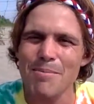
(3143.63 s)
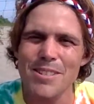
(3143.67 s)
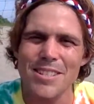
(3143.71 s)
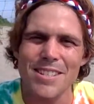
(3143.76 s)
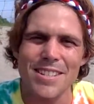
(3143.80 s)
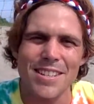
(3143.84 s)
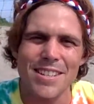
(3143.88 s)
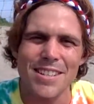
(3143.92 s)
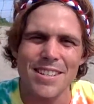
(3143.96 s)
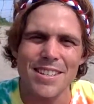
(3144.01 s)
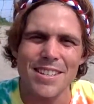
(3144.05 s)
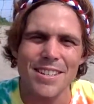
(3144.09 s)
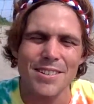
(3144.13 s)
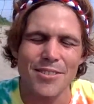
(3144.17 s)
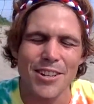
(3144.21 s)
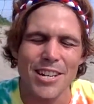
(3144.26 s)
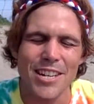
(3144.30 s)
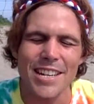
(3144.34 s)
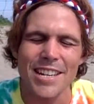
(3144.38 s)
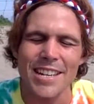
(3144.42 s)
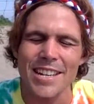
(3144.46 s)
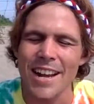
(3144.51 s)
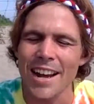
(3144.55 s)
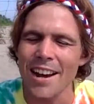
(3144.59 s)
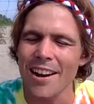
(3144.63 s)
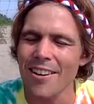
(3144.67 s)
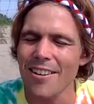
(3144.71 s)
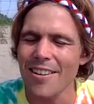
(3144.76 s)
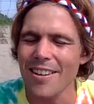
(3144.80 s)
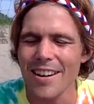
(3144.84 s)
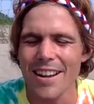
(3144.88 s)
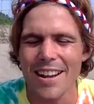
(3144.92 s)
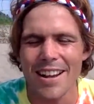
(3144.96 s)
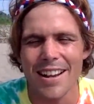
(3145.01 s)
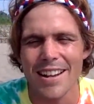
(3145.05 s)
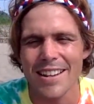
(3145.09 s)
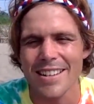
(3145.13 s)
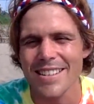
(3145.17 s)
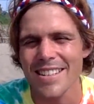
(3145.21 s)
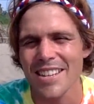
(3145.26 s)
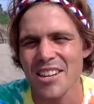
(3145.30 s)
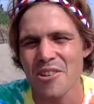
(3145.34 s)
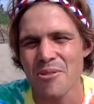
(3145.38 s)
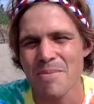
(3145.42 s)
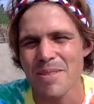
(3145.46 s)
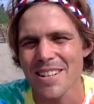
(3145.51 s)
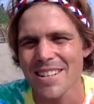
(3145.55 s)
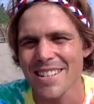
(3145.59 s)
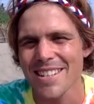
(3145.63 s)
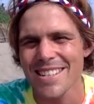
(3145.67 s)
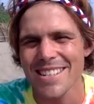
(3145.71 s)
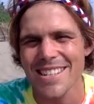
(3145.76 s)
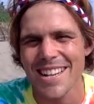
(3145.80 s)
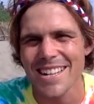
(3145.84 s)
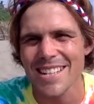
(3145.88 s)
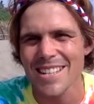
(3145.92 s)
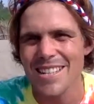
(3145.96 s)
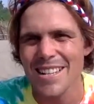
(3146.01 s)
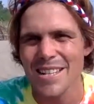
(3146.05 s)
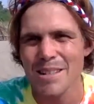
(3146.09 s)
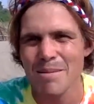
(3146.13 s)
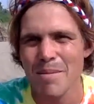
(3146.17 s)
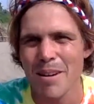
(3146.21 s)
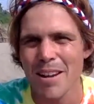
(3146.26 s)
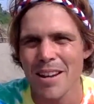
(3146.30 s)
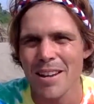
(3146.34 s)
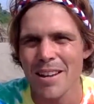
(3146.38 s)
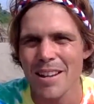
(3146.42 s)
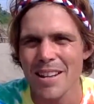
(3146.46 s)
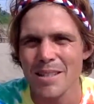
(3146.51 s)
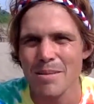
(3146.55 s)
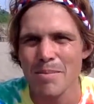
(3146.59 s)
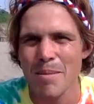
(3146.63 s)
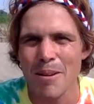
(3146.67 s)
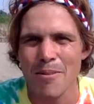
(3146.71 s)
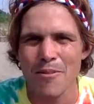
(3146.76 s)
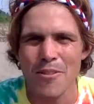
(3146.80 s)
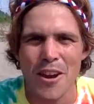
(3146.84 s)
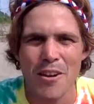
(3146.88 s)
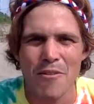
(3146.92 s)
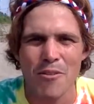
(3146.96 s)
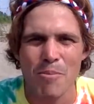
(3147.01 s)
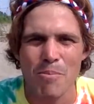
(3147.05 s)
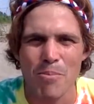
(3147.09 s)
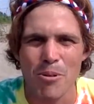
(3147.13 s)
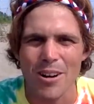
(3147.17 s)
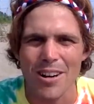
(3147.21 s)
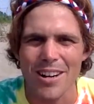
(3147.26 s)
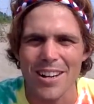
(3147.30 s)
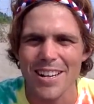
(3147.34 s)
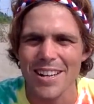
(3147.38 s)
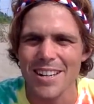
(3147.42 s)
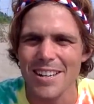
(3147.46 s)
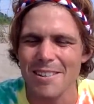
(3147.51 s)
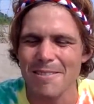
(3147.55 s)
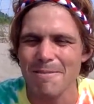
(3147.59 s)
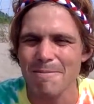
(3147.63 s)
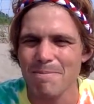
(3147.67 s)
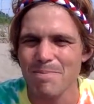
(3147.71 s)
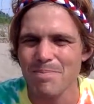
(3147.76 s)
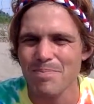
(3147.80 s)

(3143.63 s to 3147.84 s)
But when it comes to reading now, it's humans. That's my favorite book.